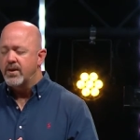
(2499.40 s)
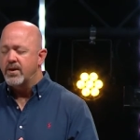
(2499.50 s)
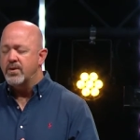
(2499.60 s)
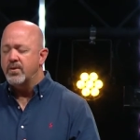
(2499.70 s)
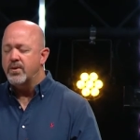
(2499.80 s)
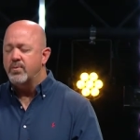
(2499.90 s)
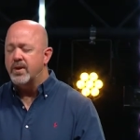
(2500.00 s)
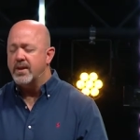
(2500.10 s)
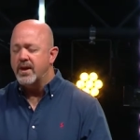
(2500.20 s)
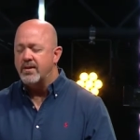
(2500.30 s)
Oh Lord,
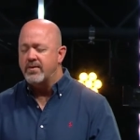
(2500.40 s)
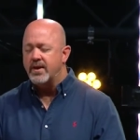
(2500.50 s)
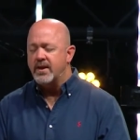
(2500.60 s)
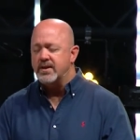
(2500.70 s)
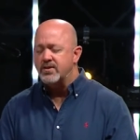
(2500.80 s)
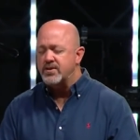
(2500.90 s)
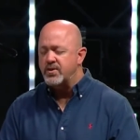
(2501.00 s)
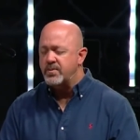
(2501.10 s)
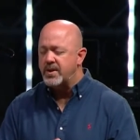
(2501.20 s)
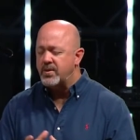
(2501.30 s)
we love you, and in
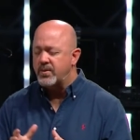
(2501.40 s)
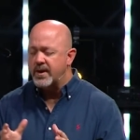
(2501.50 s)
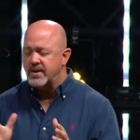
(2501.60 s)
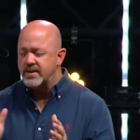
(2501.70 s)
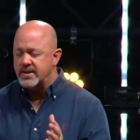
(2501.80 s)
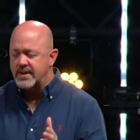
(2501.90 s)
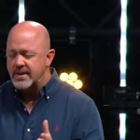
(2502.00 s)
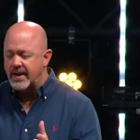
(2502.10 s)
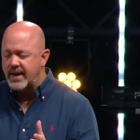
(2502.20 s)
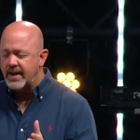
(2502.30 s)
so many ways
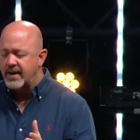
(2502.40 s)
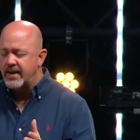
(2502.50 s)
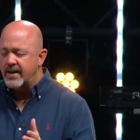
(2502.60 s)
today,